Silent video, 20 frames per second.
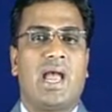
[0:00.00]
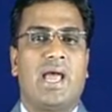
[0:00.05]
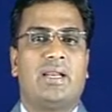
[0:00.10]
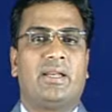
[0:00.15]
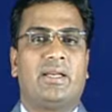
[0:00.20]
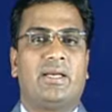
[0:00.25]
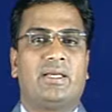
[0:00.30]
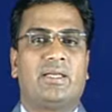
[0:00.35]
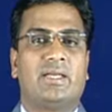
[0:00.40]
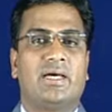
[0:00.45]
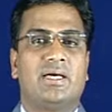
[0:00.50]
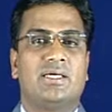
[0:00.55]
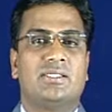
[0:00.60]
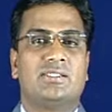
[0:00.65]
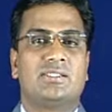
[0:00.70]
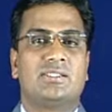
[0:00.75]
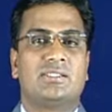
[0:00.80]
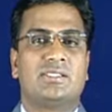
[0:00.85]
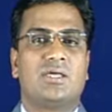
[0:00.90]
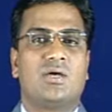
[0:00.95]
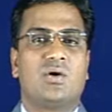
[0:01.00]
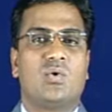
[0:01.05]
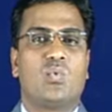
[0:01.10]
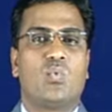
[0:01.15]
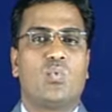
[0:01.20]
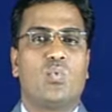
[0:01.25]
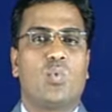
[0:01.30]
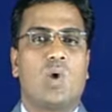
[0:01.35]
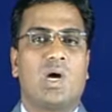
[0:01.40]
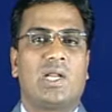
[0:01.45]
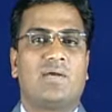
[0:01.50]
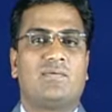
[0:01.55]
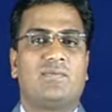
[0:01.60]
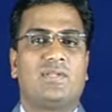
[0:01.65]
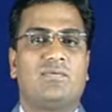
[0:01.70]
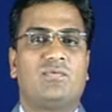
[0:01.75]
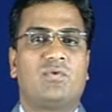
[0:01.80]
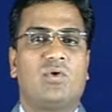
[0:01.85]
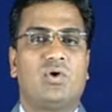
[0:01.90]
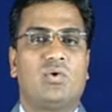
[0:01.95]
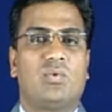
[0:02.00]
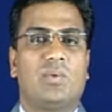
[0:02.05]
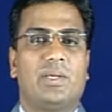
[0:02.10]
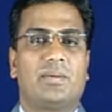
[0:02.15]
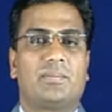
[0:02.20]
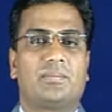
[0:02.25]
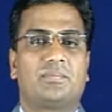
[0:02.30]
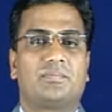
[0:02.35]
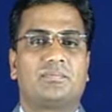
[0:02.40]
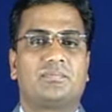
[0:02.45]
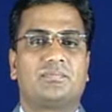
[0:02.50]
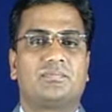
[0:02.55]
and returns one of the following.